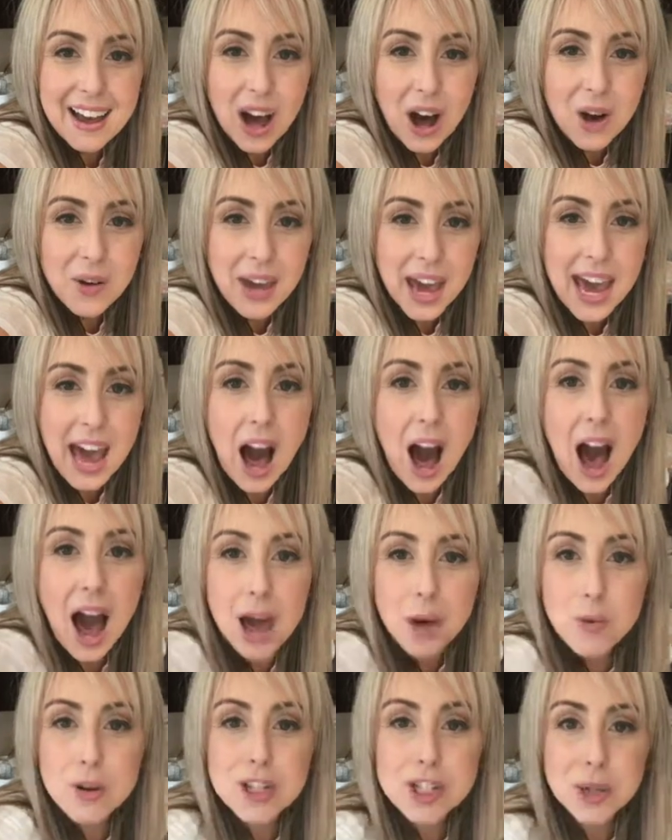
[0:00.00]
Okay,
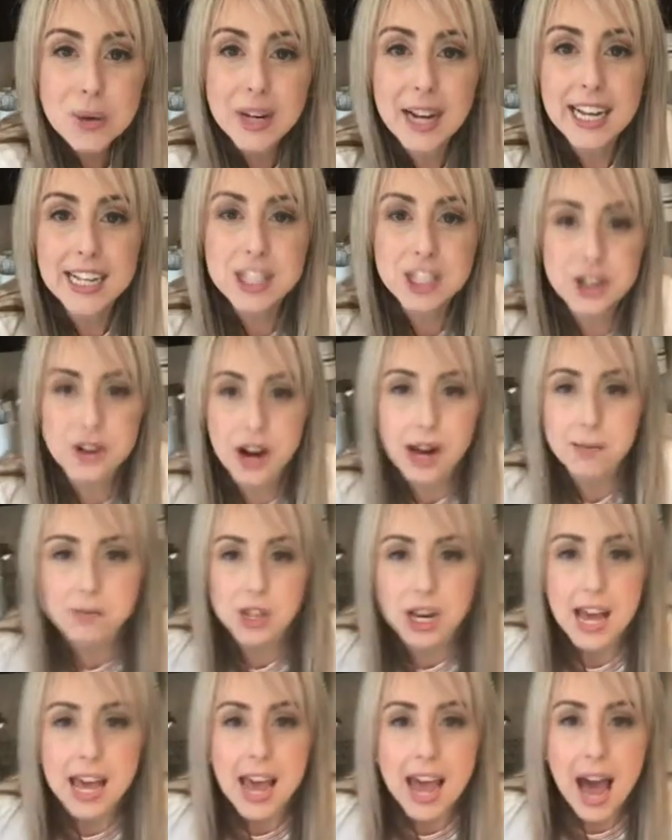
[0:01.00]
I will do an Instagram
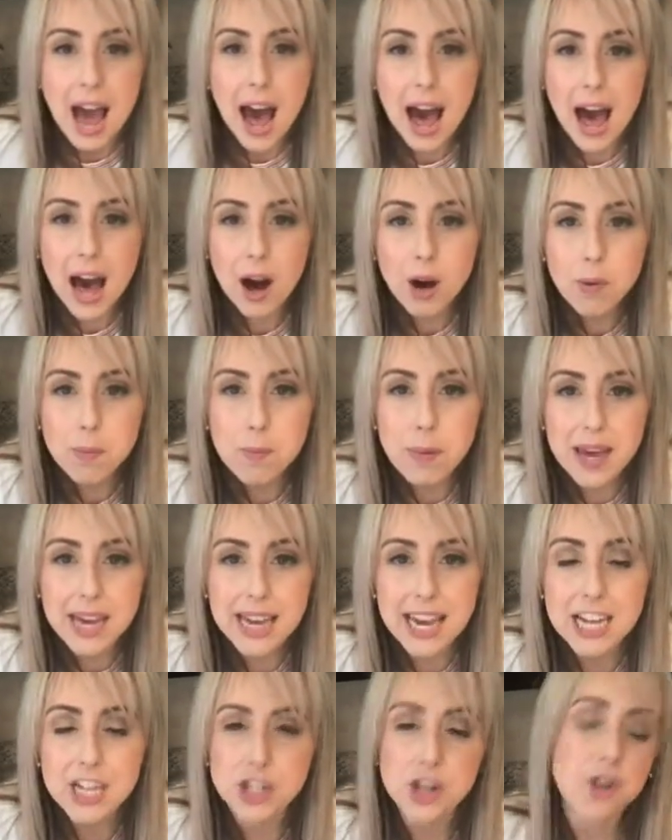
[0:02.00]
story. How big
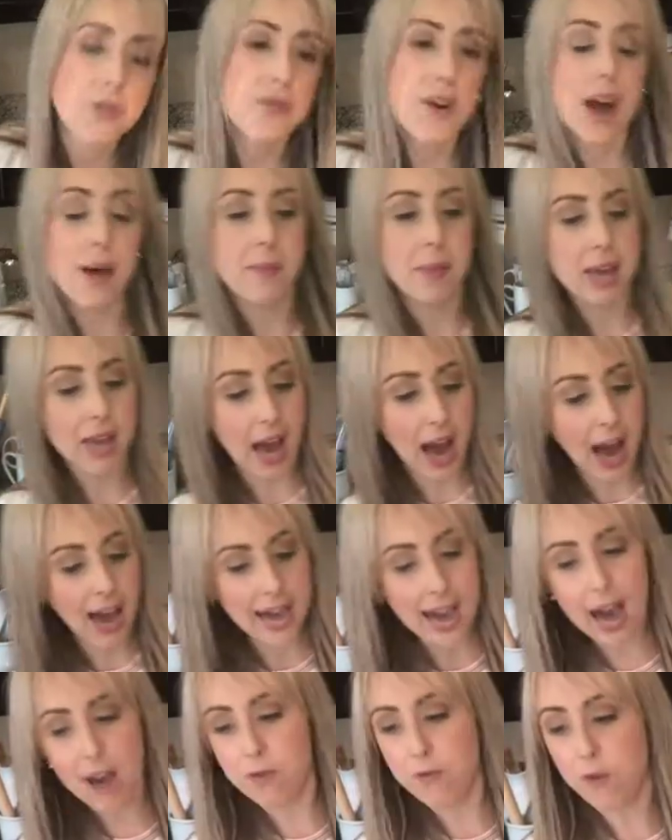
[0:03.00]
is your family? I
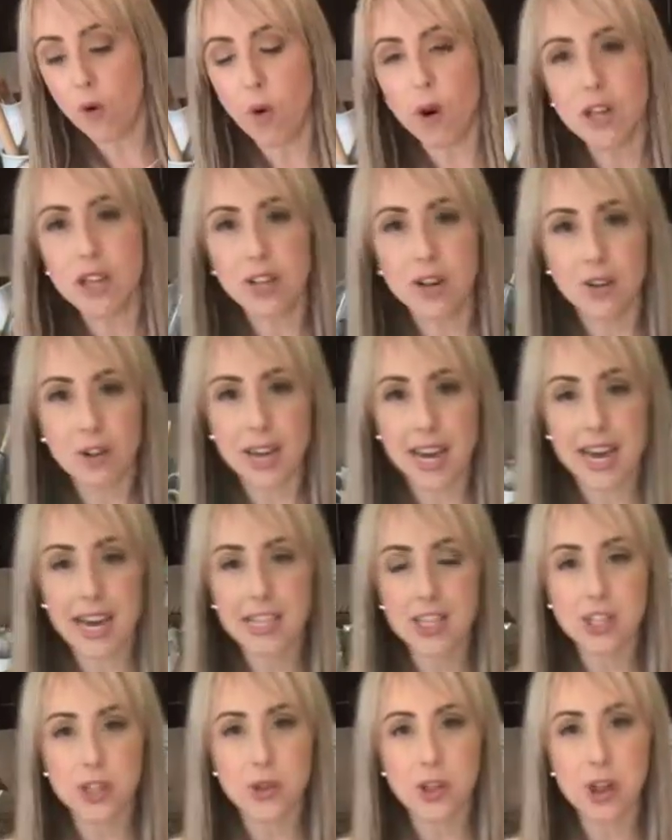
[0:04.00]
have 4 little
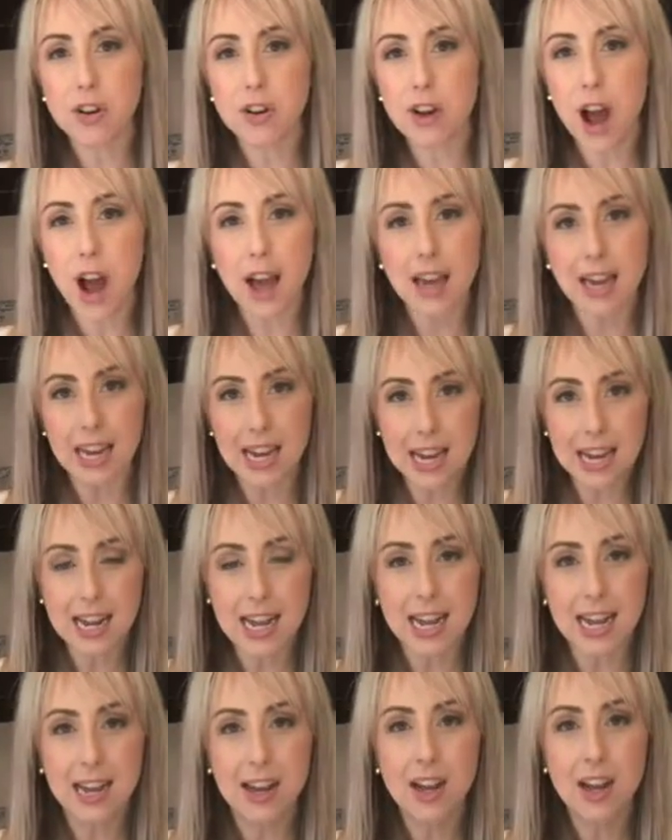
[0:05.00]
kids, so not
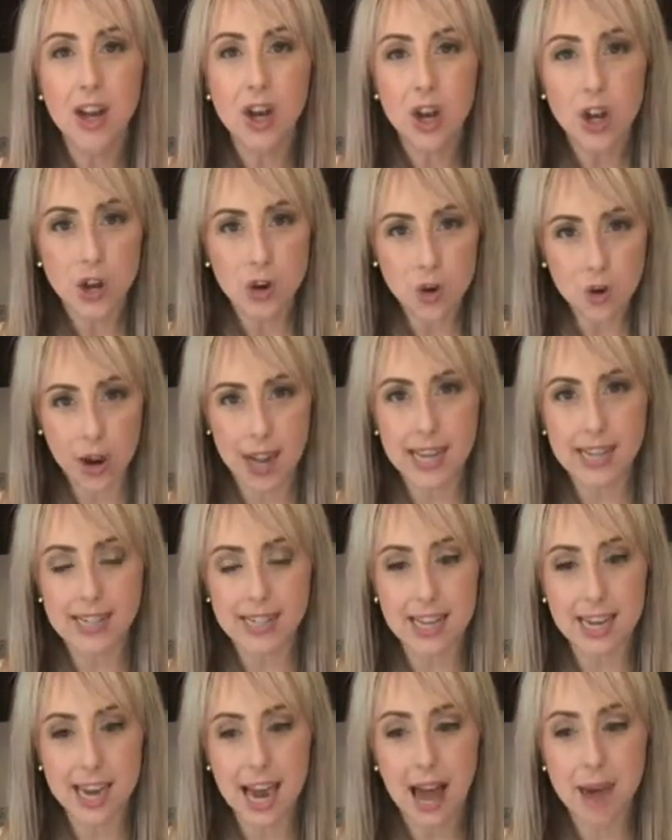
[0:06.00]
eating
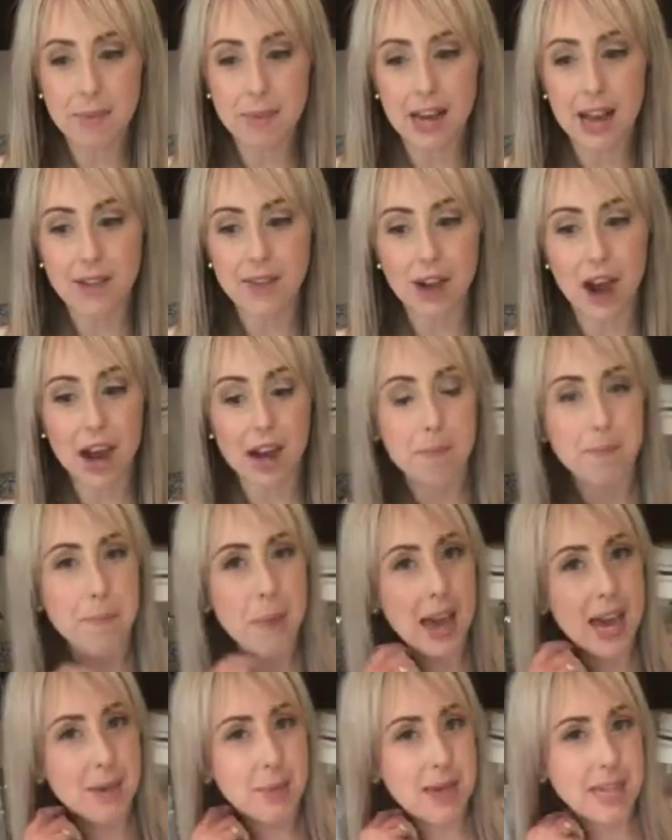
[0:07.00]
crazy. I mean, I've got a
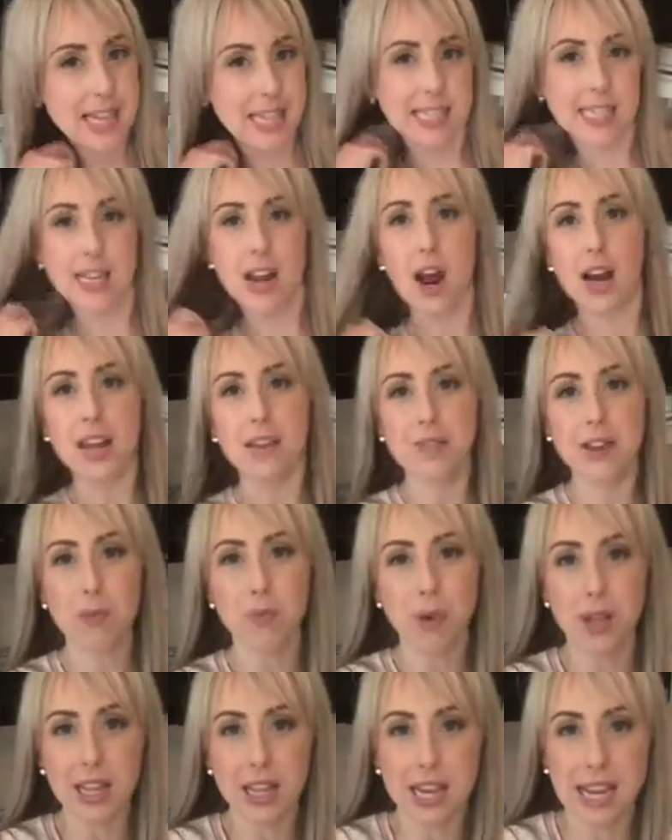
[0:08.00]
baby that's not even
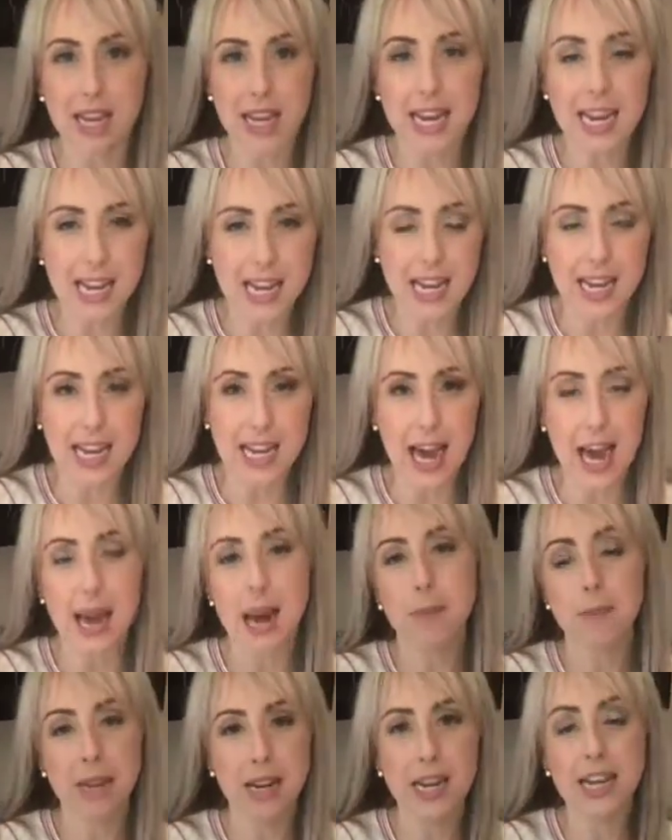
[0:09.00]
really eating yet.
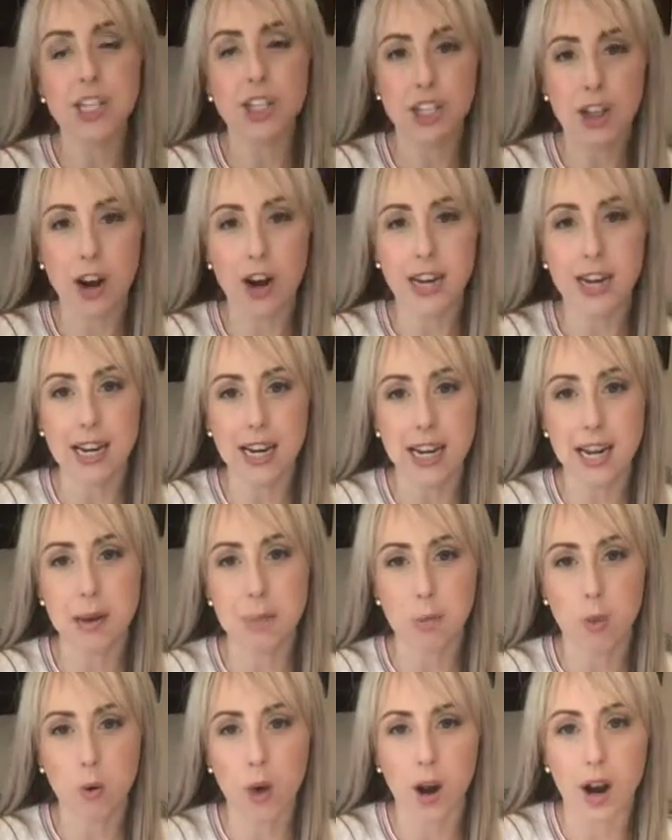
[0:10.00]
I mean, he's starting to eat
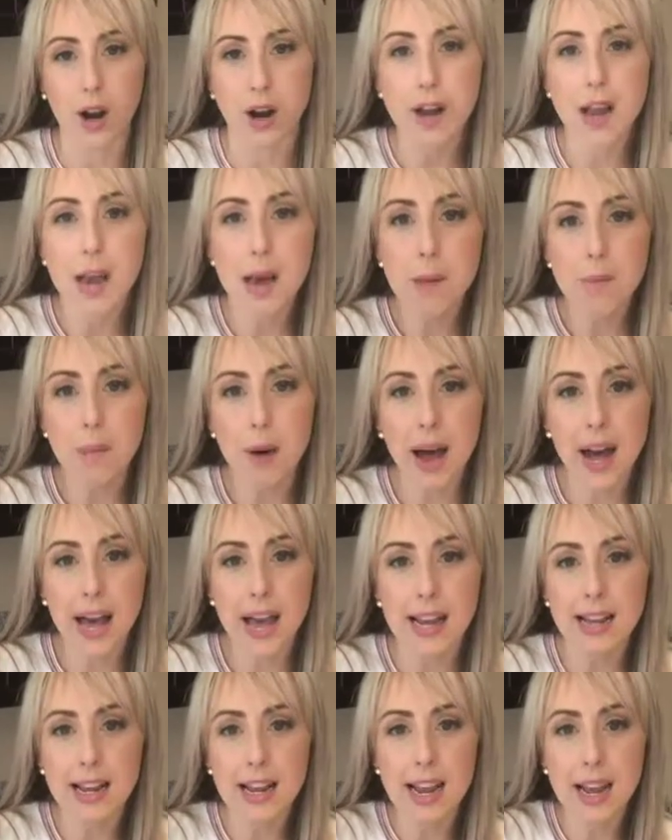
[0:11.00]
more.
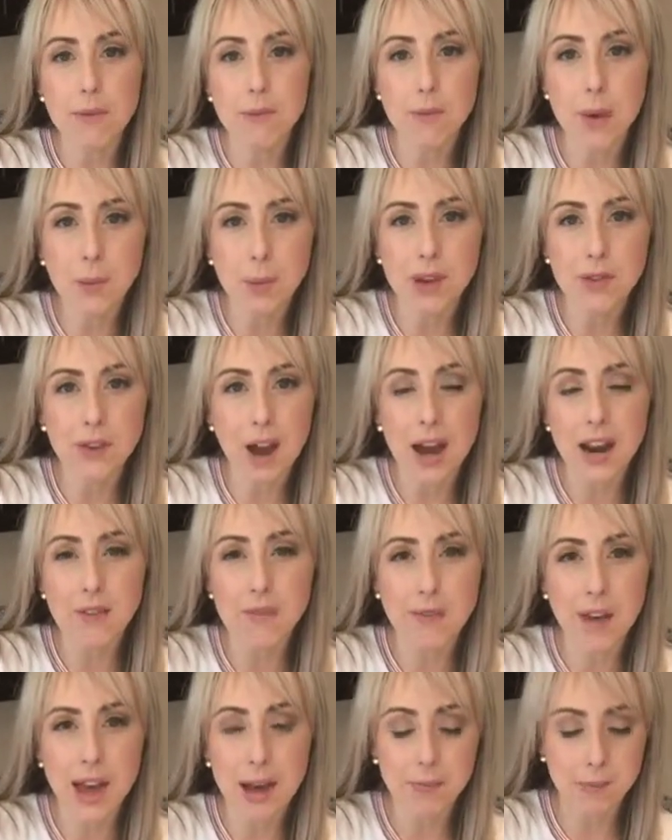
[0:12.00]
But we've got a
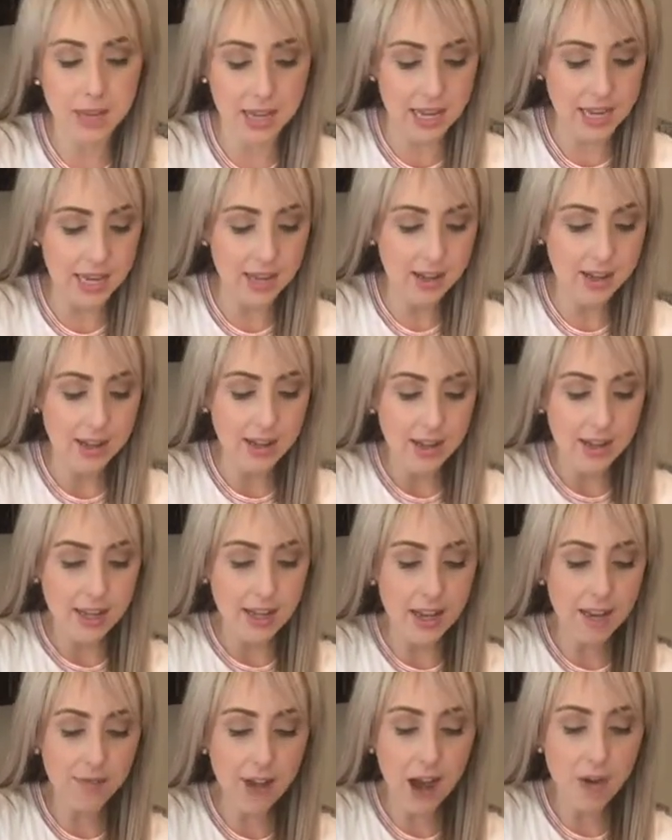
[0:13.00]
family.
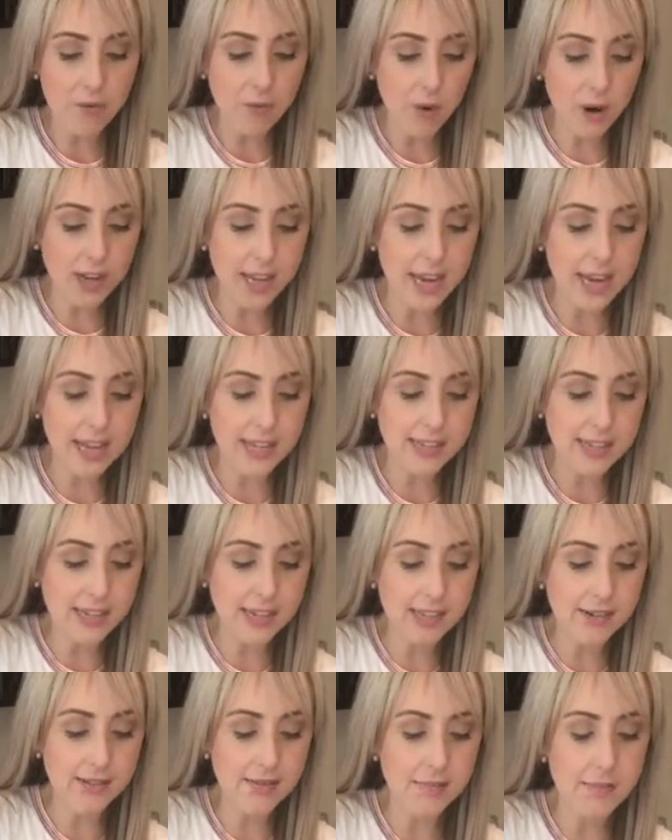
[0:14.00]
You've got 4 kids
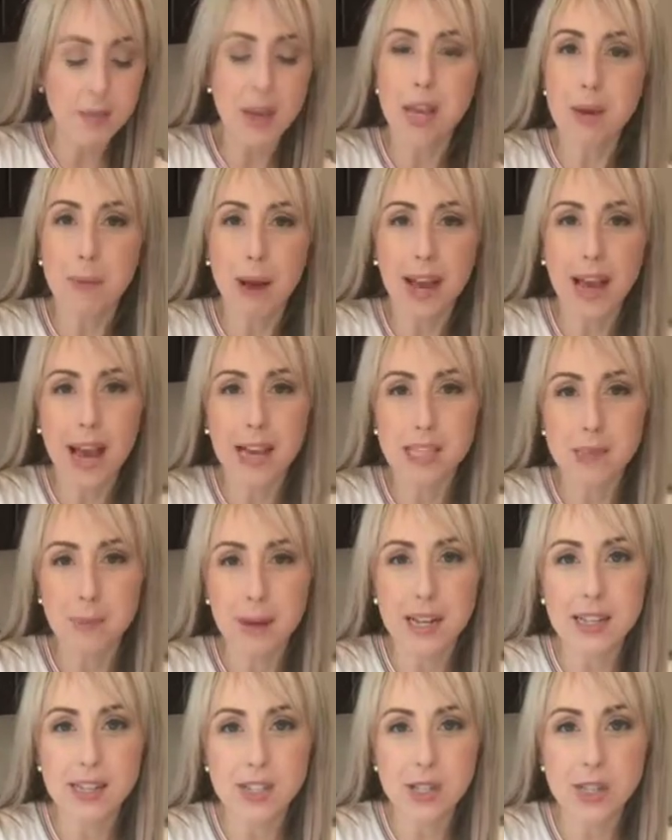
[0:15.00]
and me and my
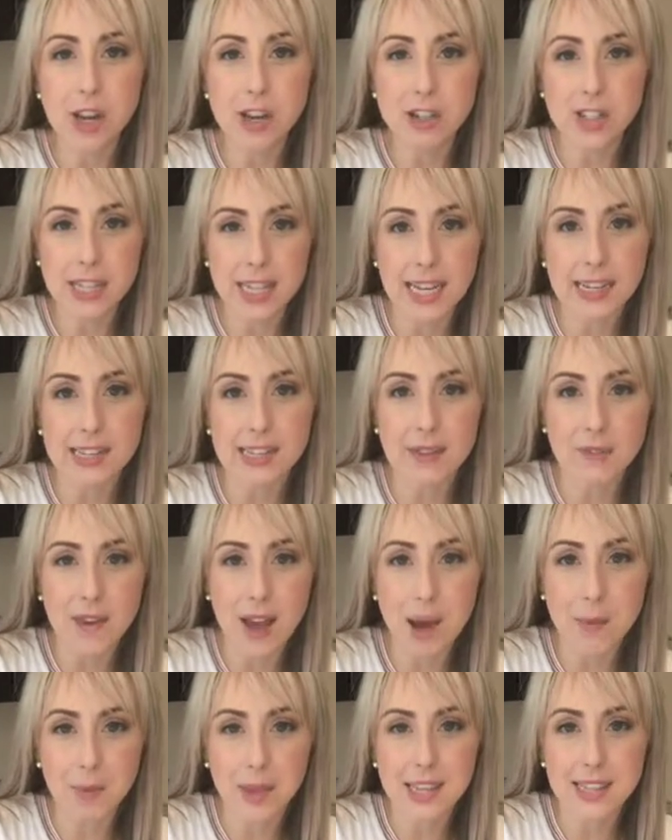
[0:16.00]
husband. So there's 6. A
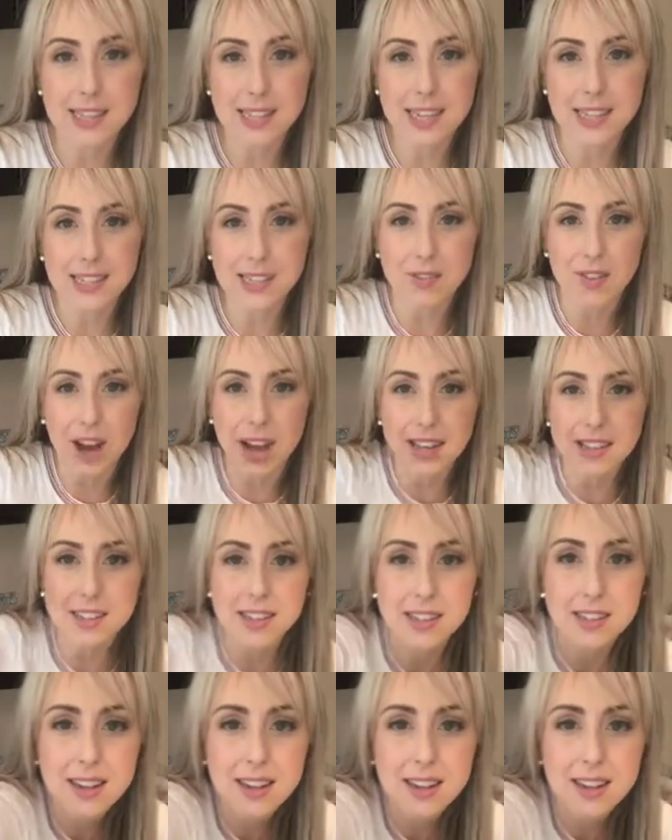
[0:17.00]
family of 6 of us.